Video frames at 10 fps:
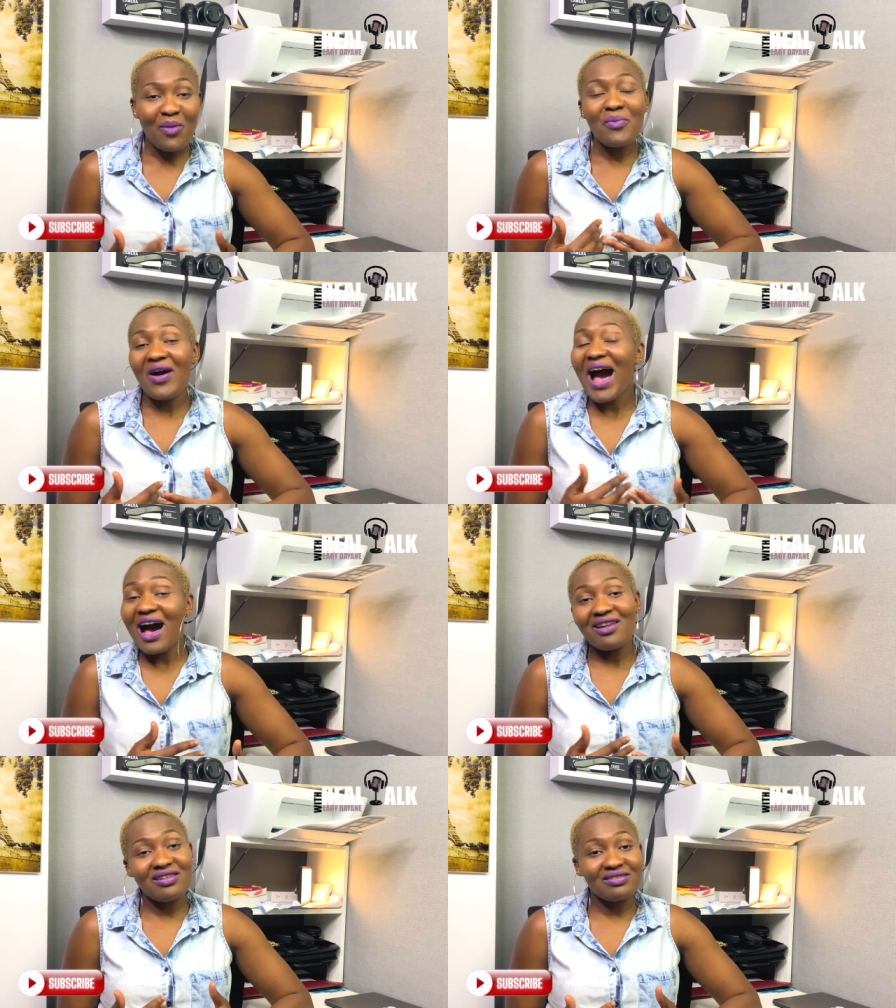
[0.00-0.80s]
but
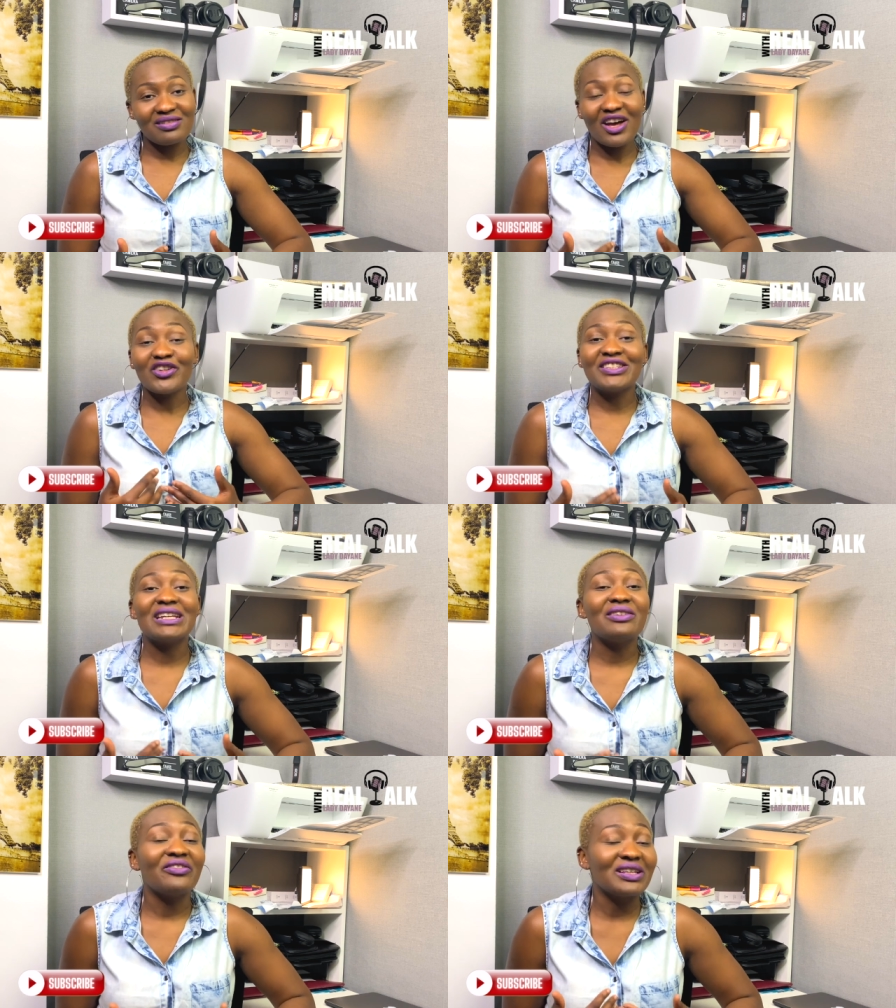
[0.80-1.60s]
how long until
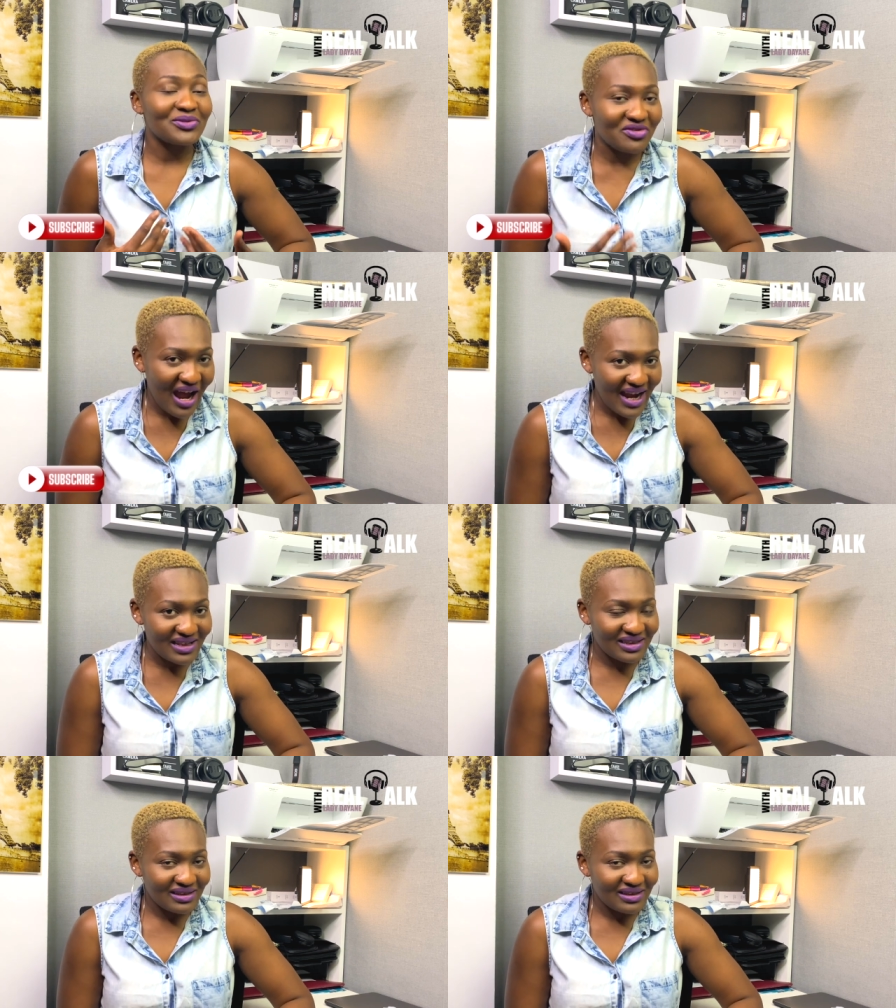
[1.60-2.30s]
it feels right?